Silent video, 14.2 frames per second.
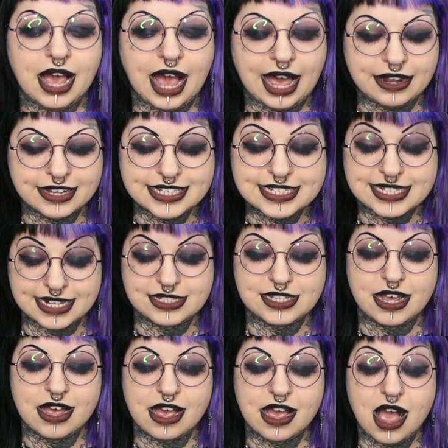and I said to
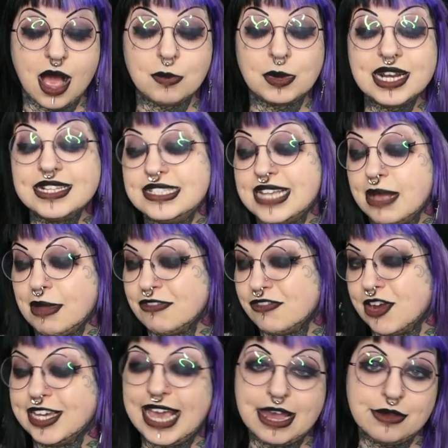her, I'm gonna stay at my
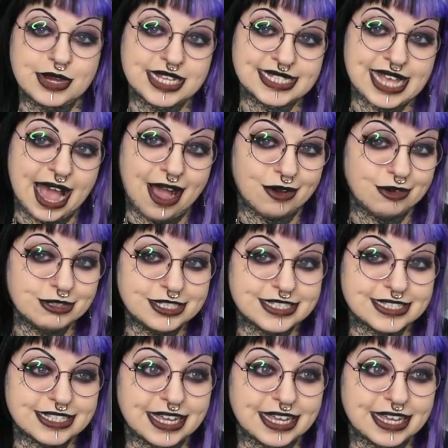friend Kerry's house,